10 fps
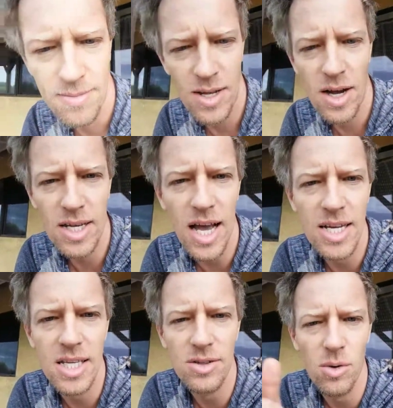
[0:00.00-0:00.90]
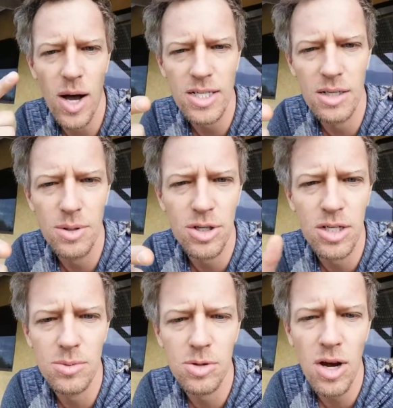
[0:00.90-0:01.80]
All right, guys, thanks for watching. Be sure
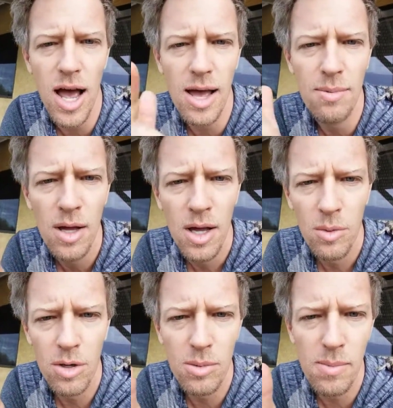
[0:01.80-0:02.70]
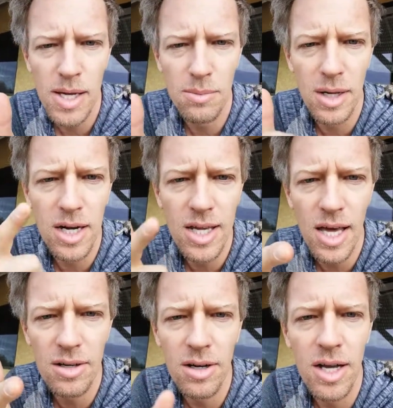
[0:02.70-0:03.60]
to subscribe. We'll be making money
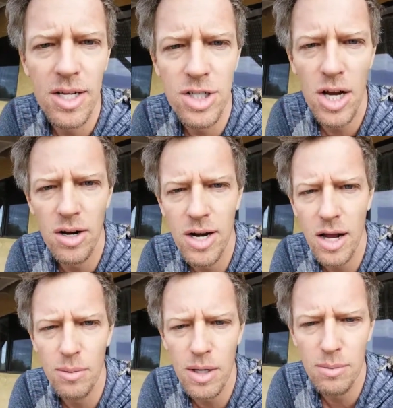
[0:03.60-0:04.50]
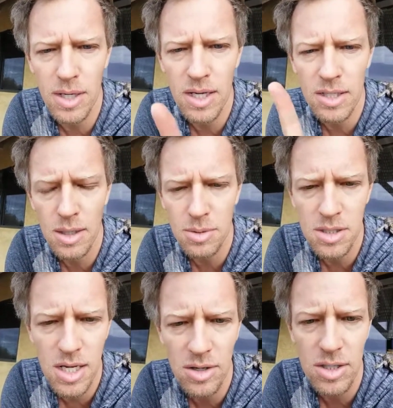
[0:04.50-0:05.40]
together and sharing Airbnb tips and
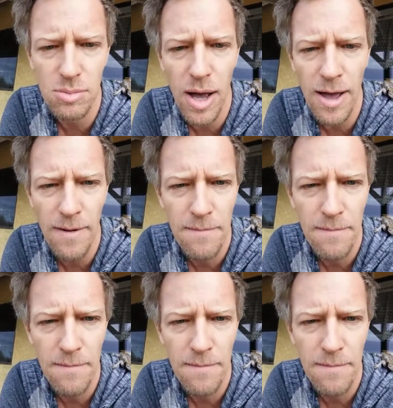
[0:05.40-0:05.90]
secrets. Bye.